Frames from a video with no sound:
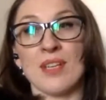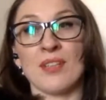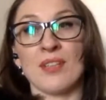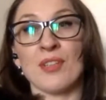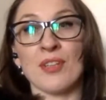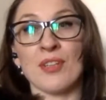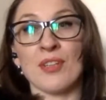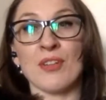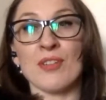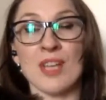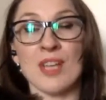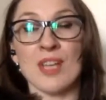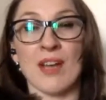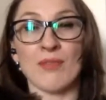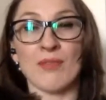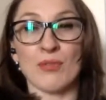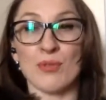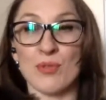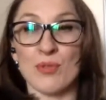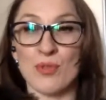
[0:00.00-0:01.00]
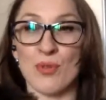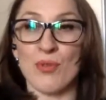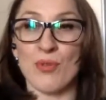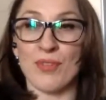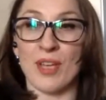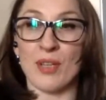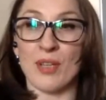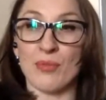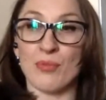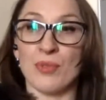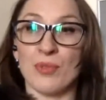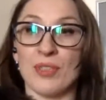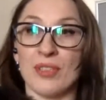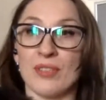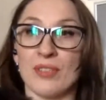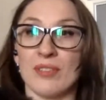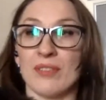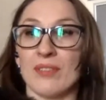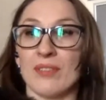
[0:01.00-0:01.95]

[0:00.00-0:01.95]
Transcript: and the girls have to solve that with